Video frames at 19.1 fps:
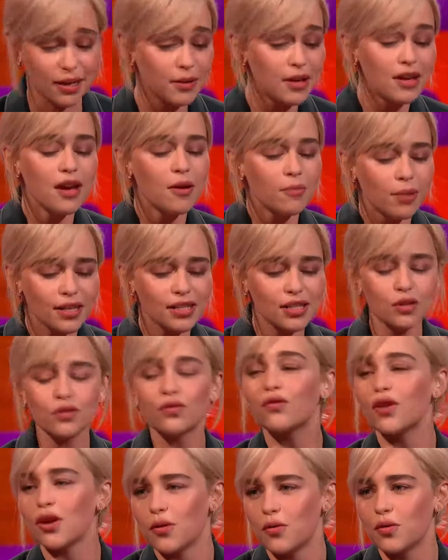The person
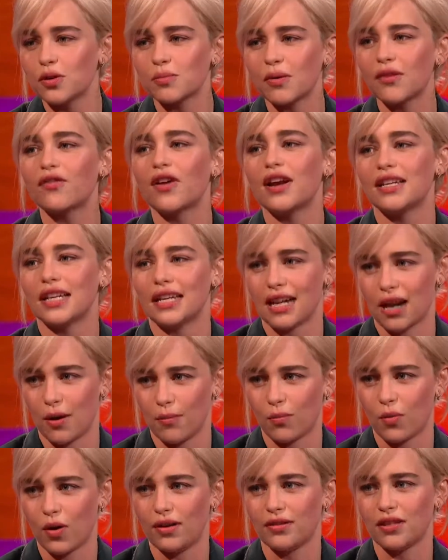who was my friend ended up,
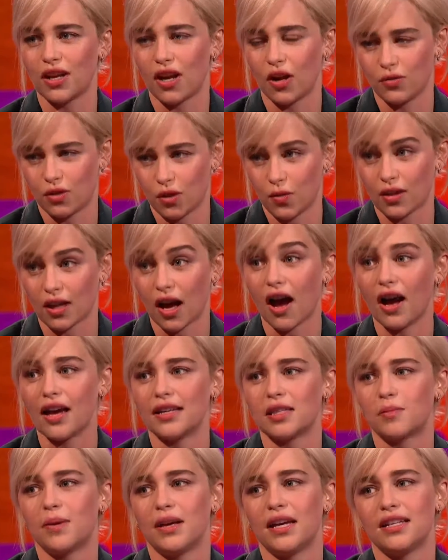you know, doing the
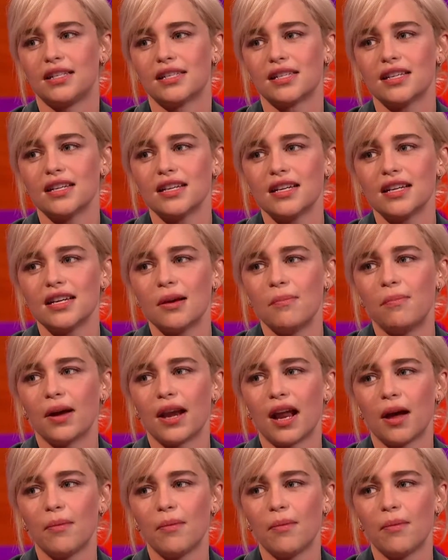highest bid. But